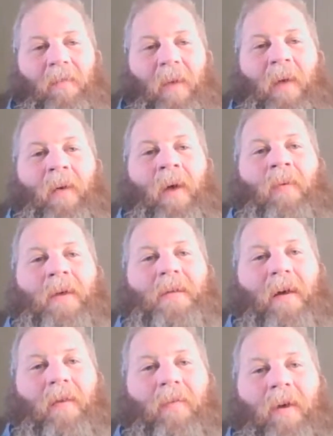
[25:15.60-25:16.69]
anyway, we
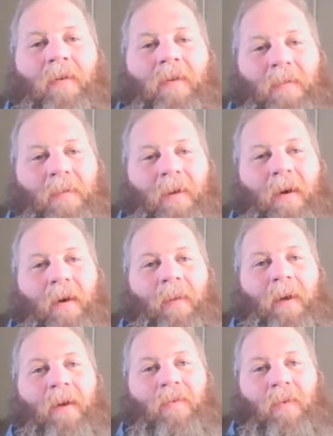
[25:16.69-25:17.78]
celebrate Christmas
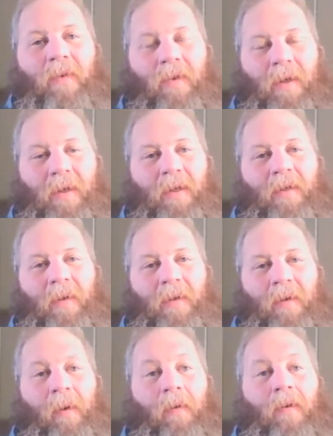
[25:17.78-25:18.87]
because we're Christians and we
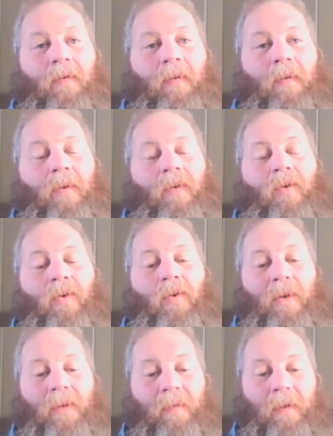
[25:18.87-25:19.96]
celebrate
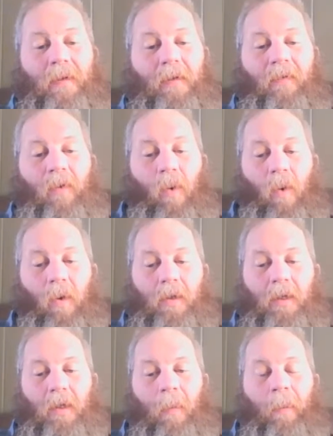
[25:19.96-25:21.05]
Christmas, of
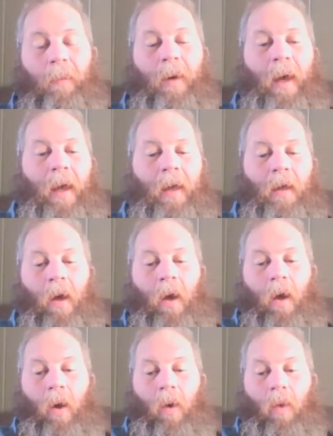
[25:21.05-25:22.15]
course, but
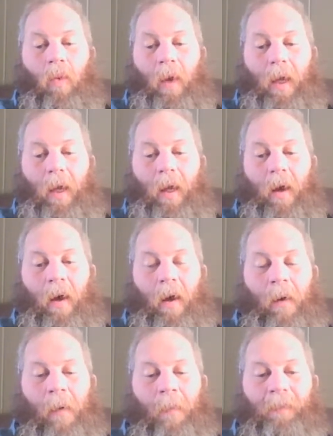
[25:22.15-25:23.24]
we
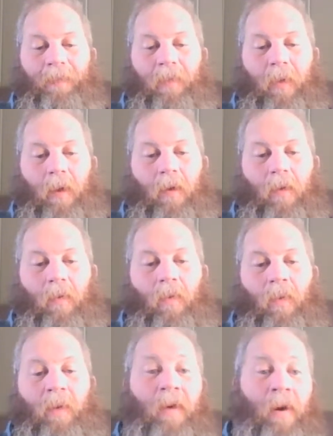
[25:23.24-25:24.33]

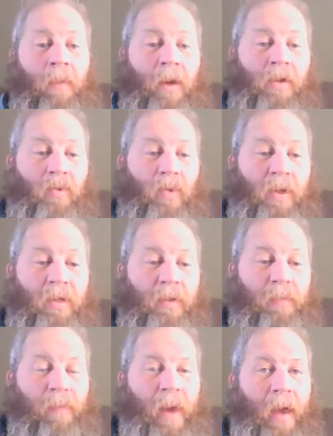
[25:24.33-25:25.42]
very much
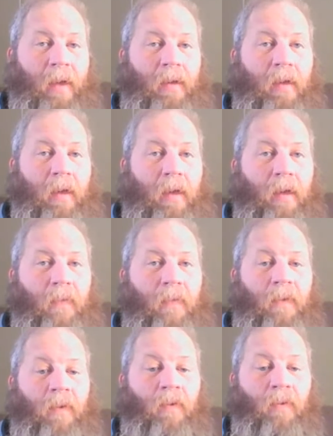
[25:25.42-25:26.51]
respect
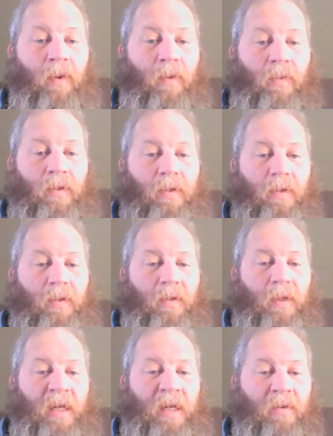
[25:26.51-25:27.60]
the roots,
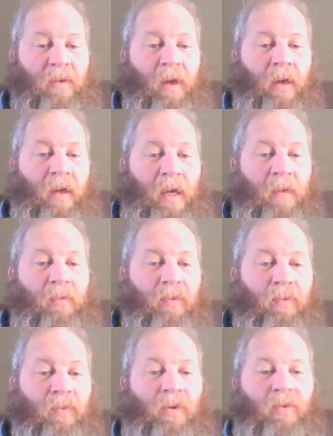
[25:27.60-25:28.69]
the Israelite and Hebrew
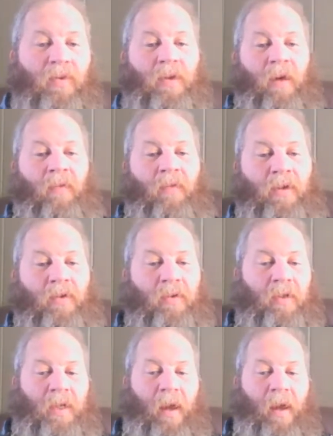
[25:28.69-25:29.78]
roots of which
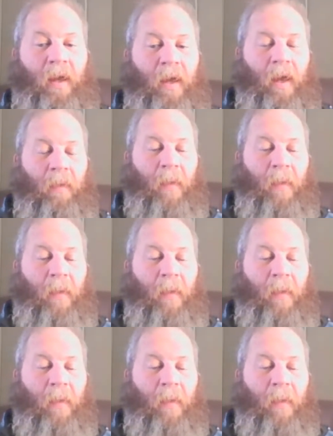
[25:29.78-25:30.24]
Christianity came